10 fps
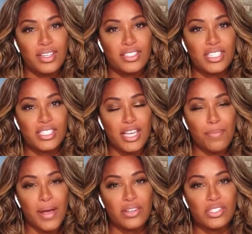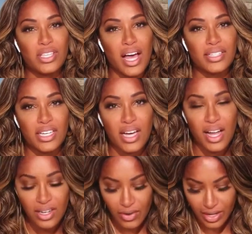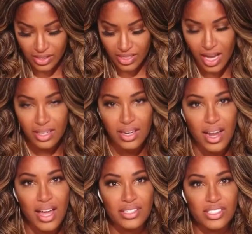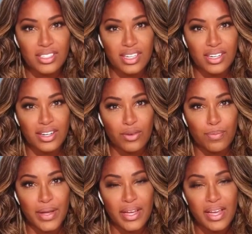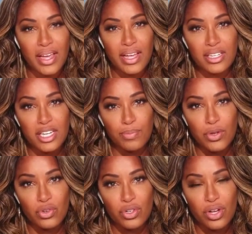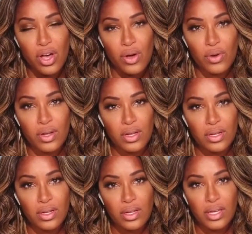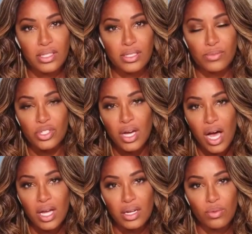To step outside, to color outside the line just a little bit and dip your toe in some chocolate